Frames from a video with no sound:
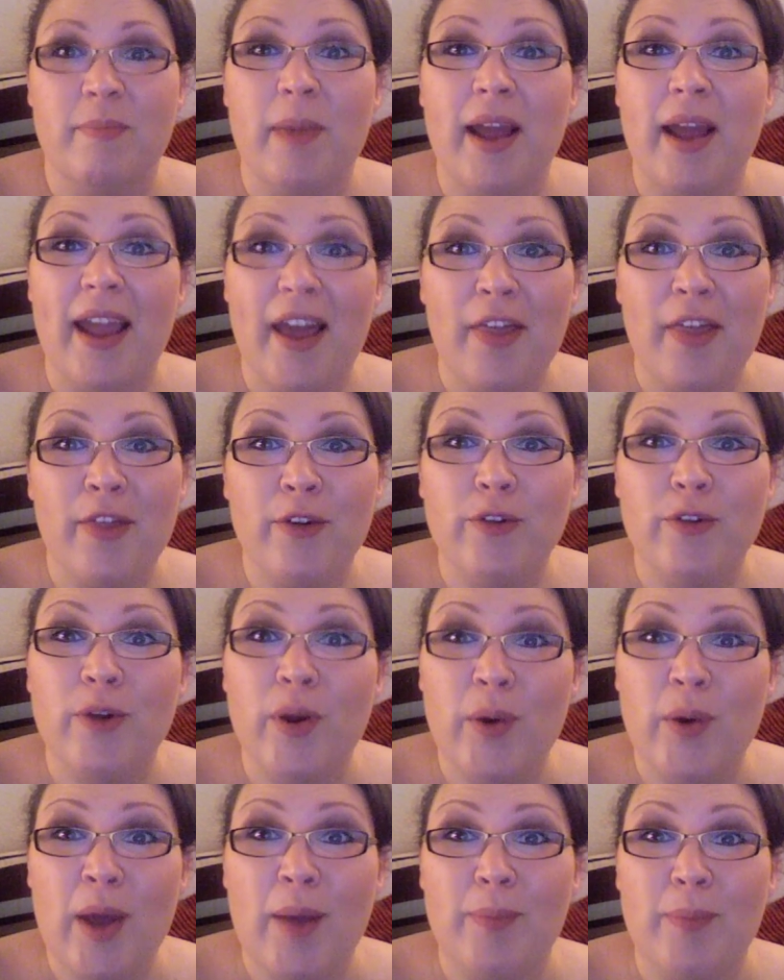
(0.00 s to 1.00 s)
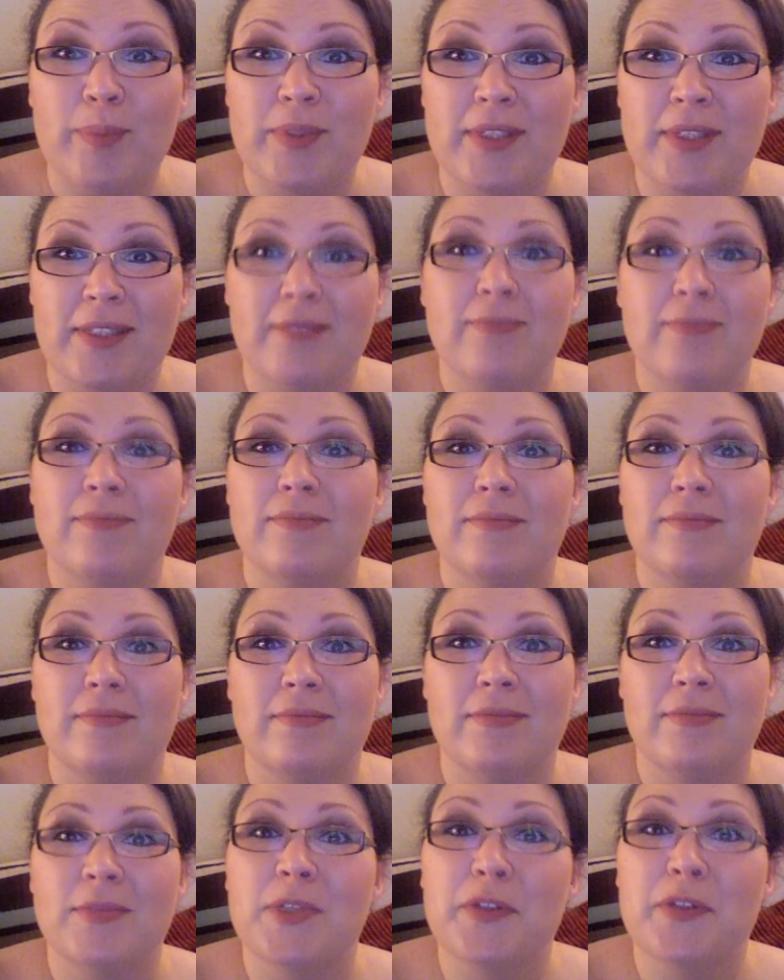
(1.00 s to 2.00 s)
by other grown-ups
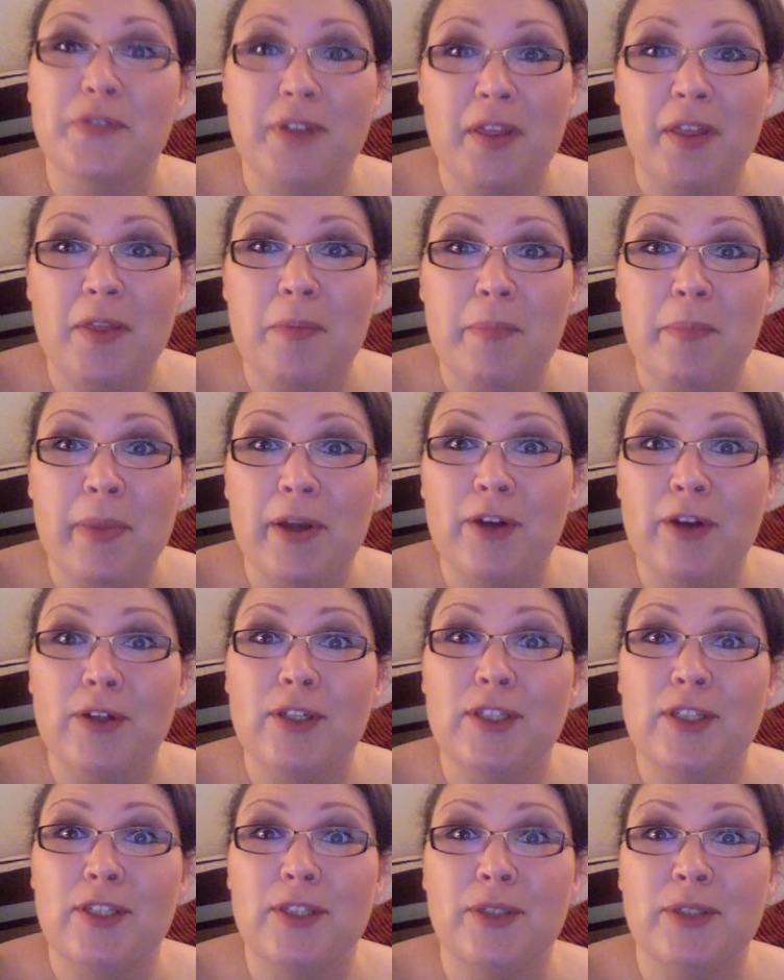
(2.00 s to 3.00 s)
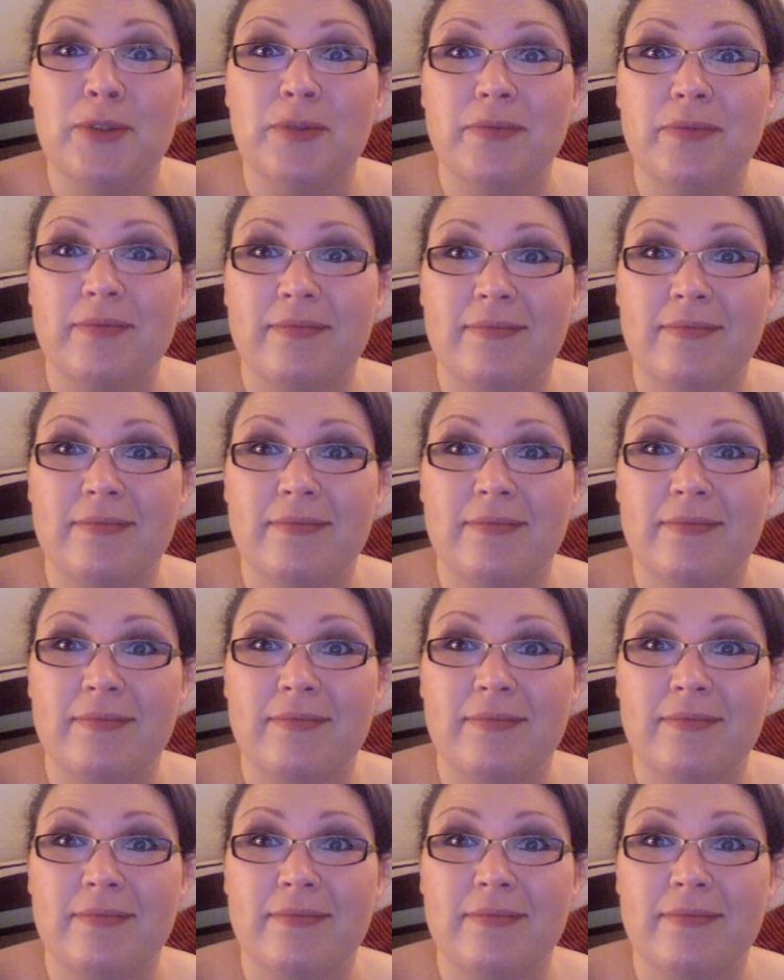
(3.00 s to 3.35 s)
who have nothing better to do.